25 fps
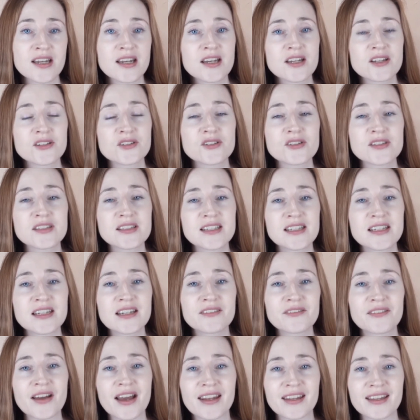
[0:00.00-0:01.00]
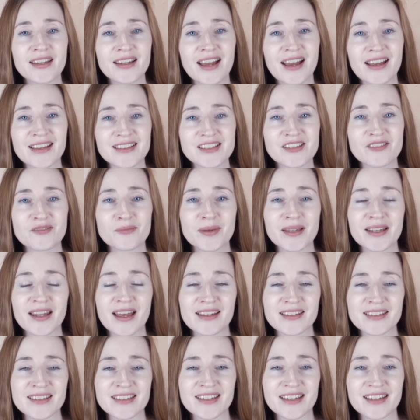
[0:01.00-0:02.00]
to see if any cats have been
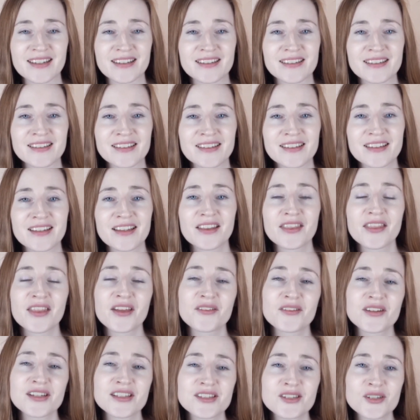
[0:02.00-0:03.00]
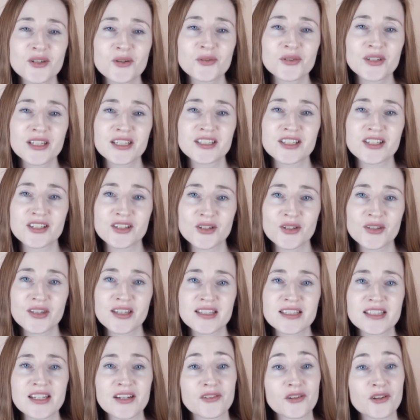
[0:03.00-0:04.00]
handed in. There is no need to do
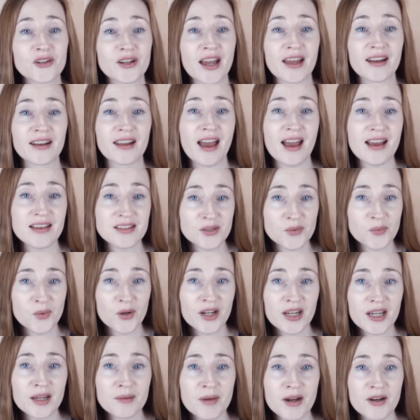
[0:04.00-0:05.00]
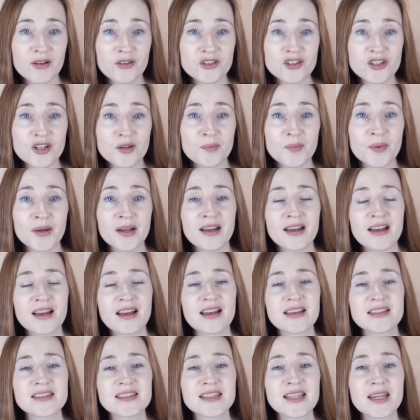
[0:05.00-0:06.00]
this if your cat has a working microchip,
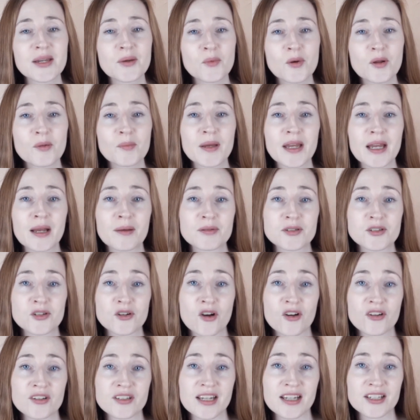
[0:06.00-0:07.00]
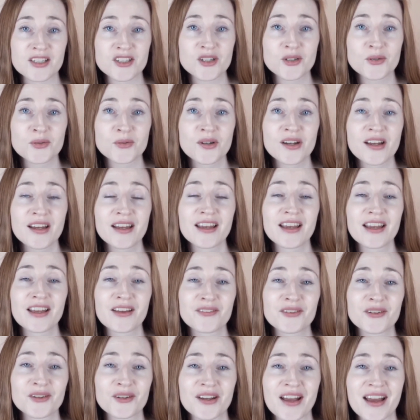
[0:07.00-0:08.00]
as they will be able to contact you if
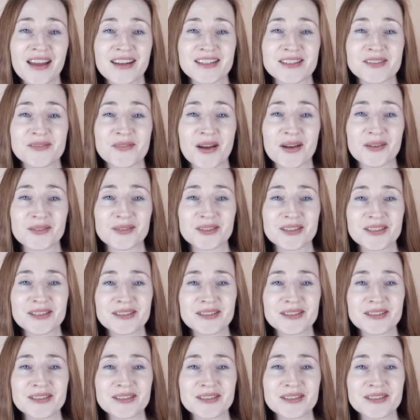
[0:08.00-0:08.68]
your cat is found.